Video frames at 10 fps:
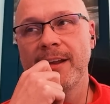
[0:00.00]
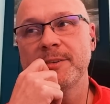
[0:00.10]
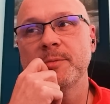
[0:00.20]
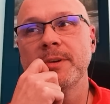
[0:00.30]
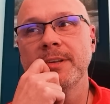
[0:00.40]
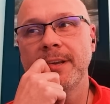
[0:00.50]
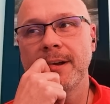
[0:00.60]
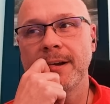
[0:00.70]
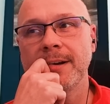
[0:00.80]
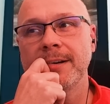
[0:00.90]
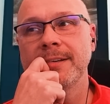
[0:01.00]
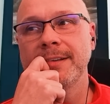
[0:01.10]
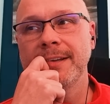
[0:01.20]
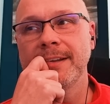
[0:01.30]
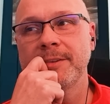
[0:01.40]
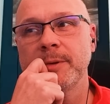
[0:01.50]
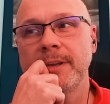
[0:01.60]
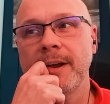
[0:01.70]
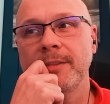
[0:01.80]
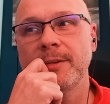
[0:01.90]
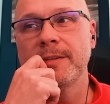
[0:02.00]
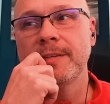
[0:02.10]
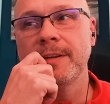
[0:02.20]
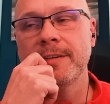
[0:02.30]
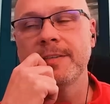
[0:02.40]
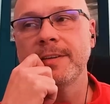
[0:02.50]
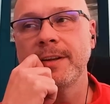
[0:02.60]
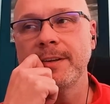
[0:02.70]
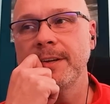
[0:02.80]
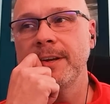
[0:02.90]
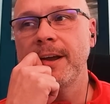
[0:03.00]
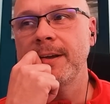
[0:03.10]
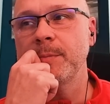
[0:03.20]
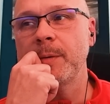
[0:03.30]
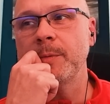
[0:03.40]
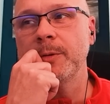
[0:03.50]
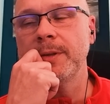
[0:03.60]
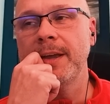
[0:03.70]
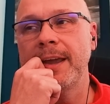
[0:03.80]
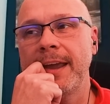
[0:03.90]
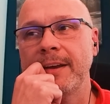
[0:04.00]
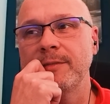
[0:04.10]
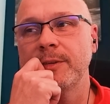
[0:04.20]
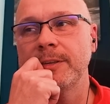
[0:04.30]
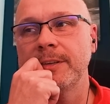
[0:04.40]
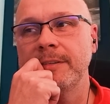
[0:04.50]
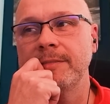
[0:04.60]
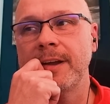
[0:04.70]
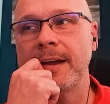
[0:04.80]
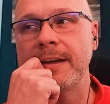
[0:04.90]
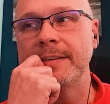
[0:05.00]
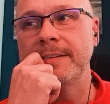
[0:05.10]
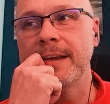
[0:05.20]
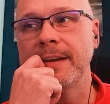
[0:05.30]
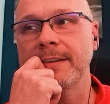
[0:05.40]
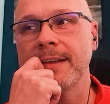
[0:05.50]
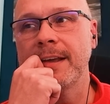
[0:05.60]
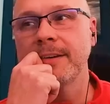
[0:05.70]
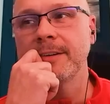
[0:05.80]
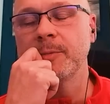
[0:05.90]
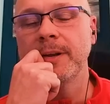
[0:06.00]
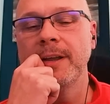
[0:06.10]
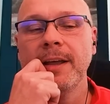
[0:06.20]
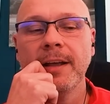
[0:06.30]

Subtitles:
that's really hard. Yeah, that's really hard. There's probably only a handful of guys that could win.